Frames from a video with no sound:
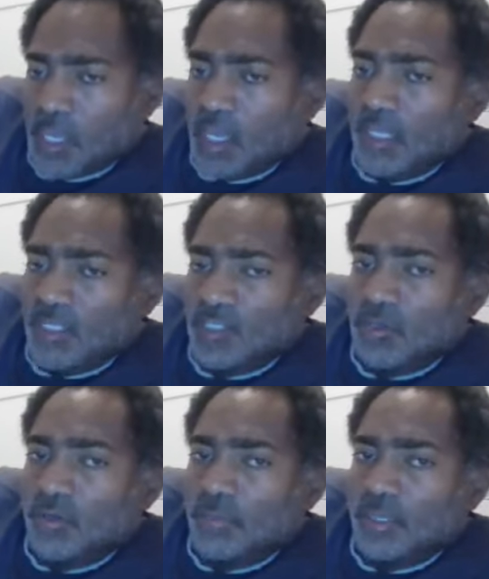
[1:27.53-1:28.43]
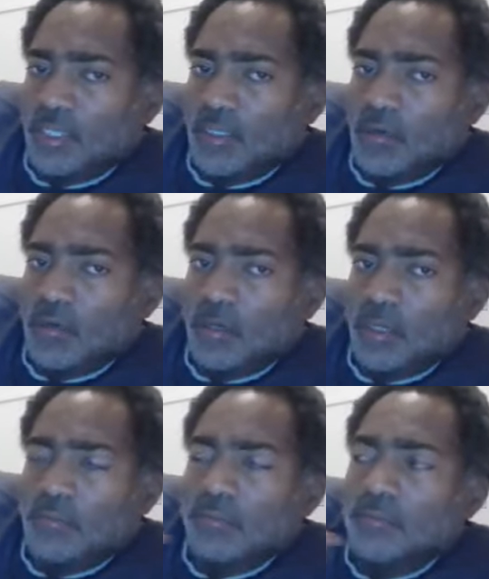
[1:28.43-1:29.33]
and it's gonna be
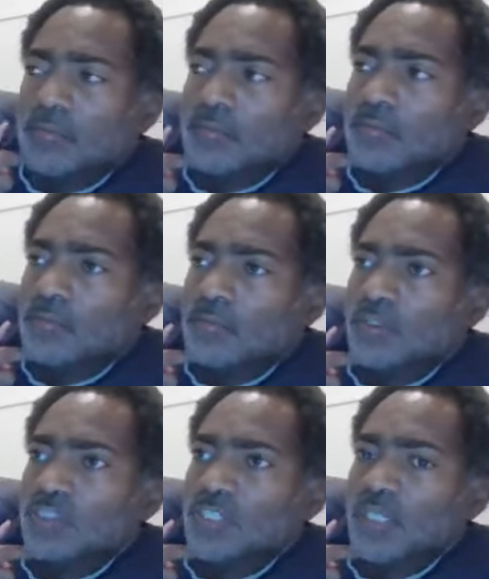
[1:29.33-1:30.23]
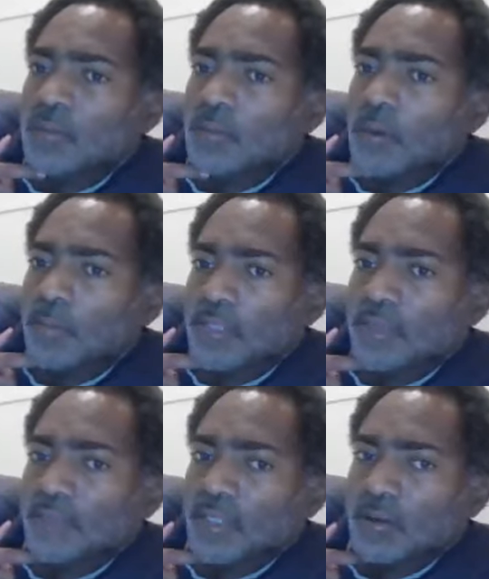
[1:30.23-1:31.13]
on what channel I'm gonna put
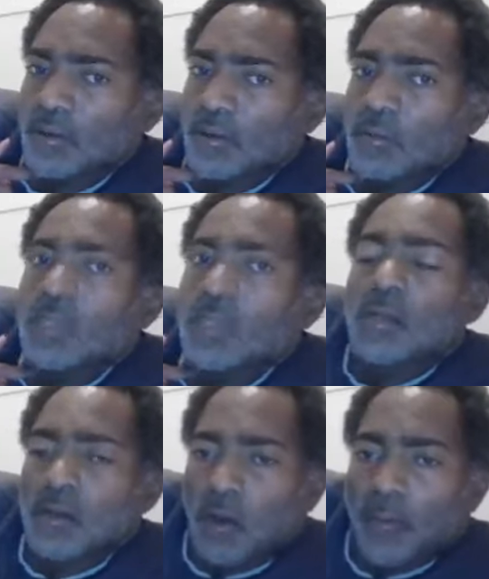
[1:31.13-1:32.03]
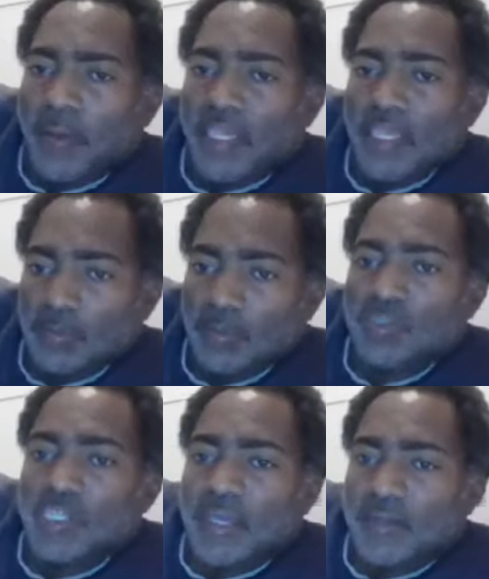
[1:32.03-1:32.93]
that video on? On my Hebrew
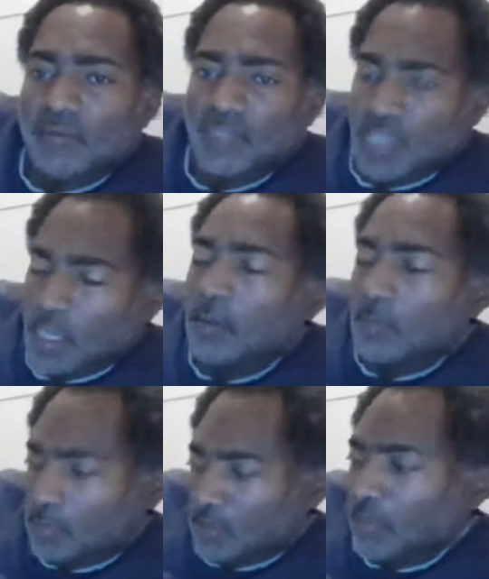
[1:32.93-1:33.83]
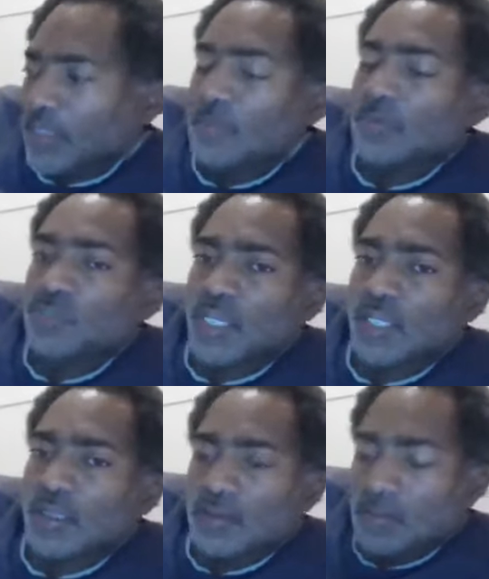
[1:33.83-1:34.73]
channel. Yeah, I'm gonna put it on my Hebrew
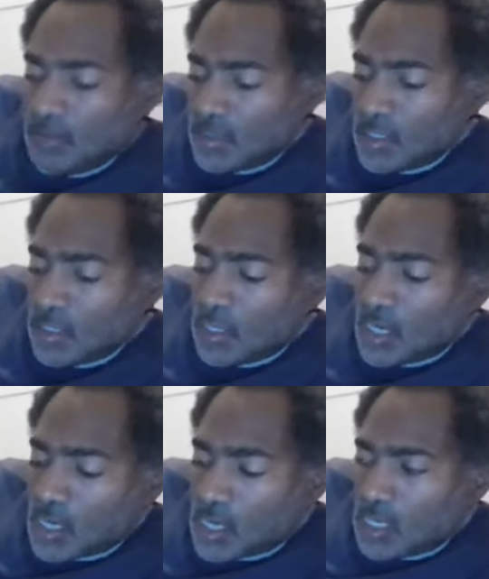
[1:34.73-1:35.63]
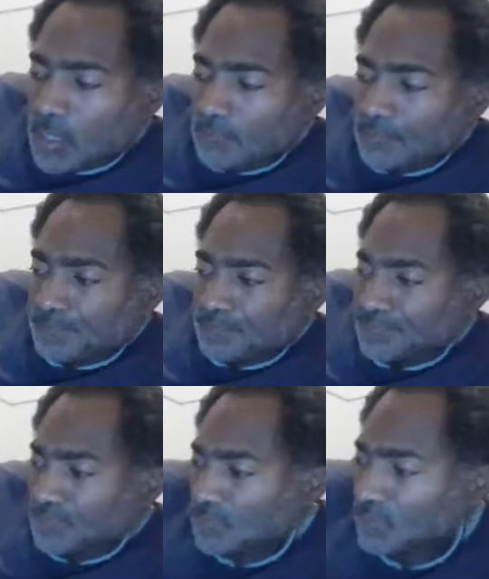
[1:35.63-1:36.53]
channel. Um,
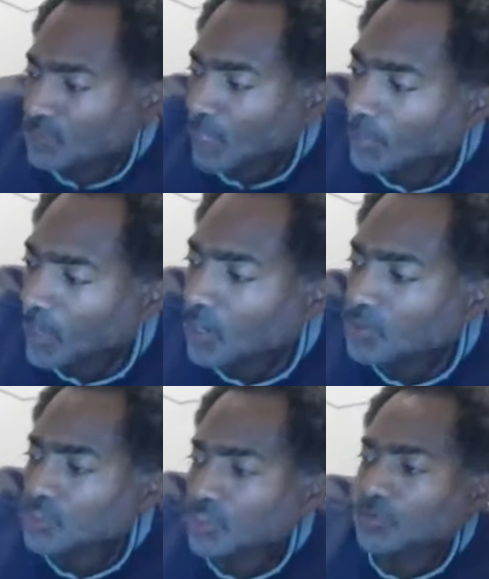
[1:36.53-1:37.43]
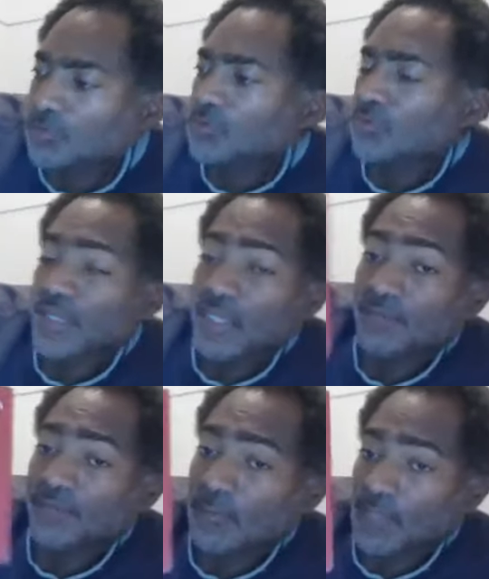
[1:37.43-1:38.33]
I'm also
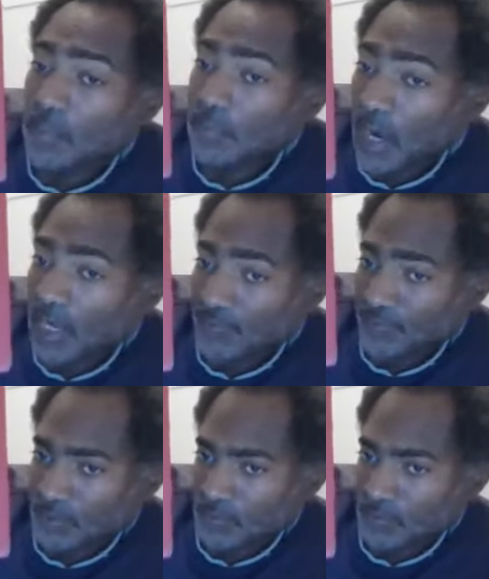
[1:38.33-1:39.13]
reading from the Apocrypha.